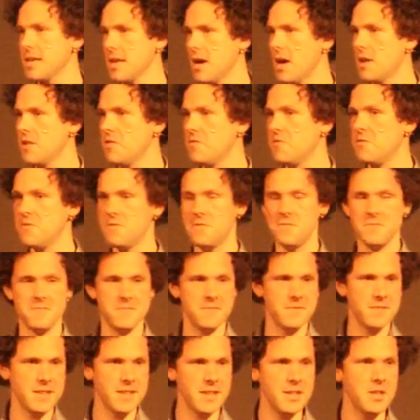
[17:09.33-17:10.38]
kind of,
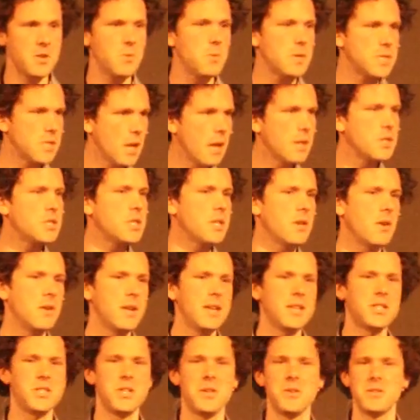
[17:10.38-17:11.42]
you know, we're touching on
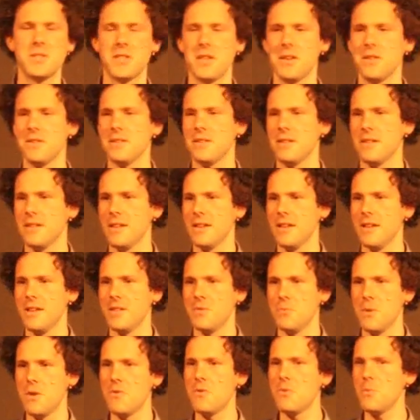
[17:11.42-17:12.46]
issues that
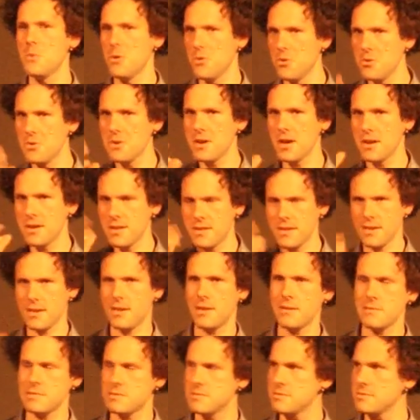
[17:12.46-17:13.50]
we're, we're all kind of
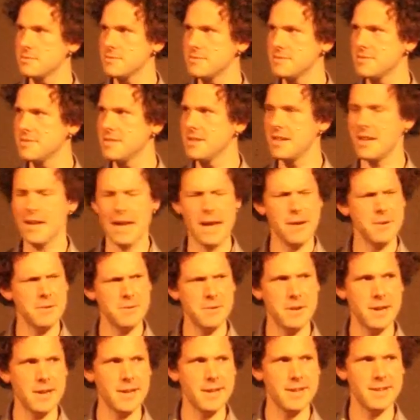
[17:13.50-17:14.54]
thinking, oh, how do
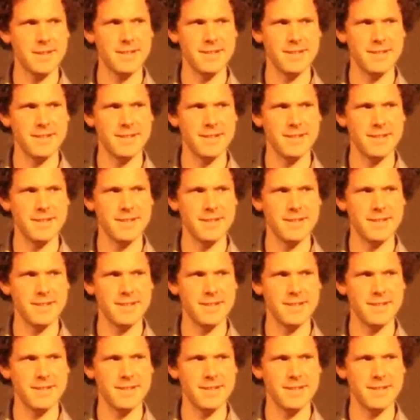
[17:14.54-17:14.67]
I,